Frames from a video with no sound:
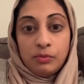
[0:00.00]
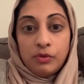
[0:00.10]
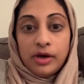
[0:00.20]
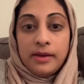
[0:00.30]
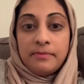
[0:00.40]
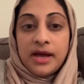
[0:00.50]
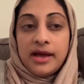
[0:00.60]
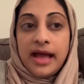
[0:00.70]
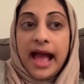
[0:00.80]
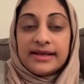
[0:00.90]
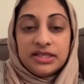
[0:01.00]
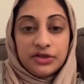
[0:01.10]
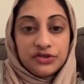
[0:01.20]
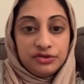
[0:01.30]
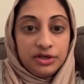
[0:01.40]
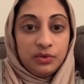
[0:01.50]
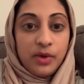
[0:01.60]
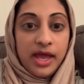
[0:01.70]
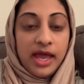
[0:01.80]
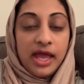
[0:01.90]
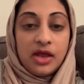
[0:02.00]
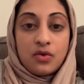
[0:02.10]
or I'm not acting a certain way,